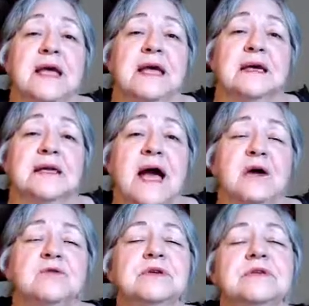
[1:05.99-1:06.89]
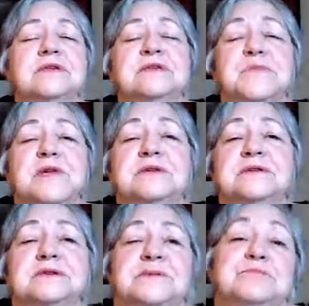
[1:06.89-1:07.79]
And how does
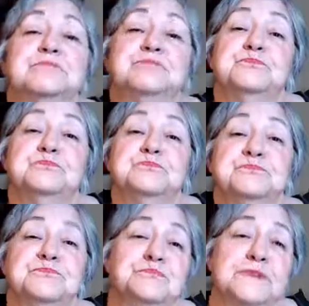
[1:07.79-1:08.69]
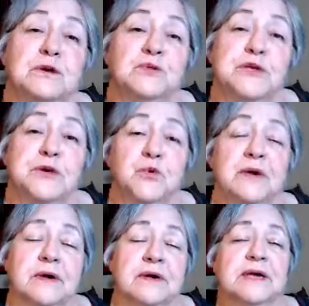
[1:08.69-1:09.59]
pendulum dowsing
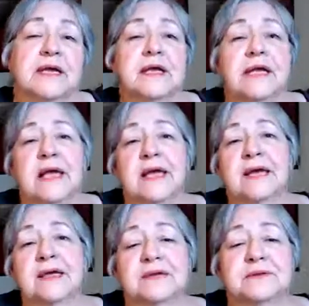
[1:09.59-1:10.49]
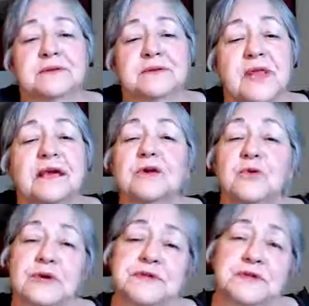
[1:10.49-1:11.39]
work? And a lot of
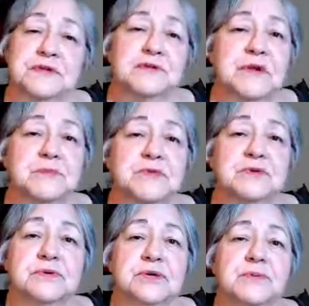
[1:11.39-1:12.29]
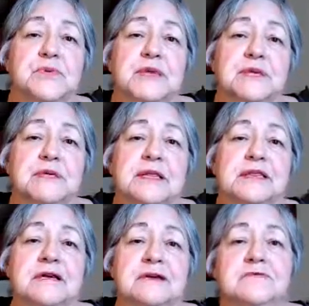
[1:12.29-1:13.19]
questions, I'm sure, but
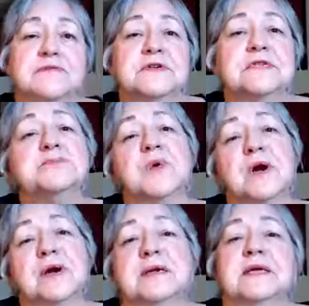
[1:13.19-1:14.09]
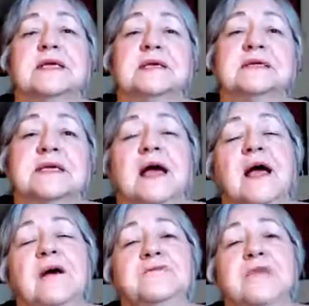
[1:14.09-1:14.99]
the first part is
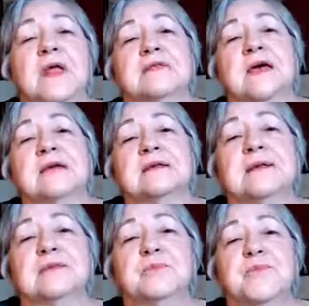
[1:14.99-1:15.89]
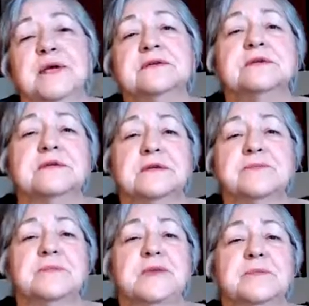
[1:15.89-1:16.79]
that the
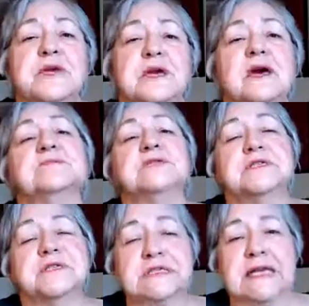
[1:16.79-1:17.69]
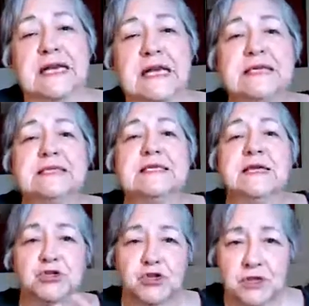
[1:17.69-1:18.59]
pendulum becomes just an
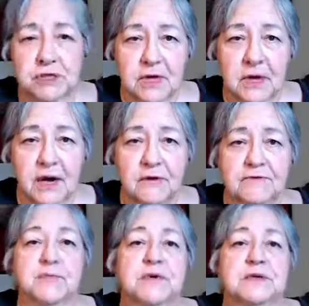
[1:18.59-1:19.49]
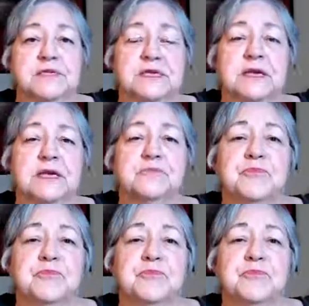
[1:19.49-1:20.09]
extension of the person.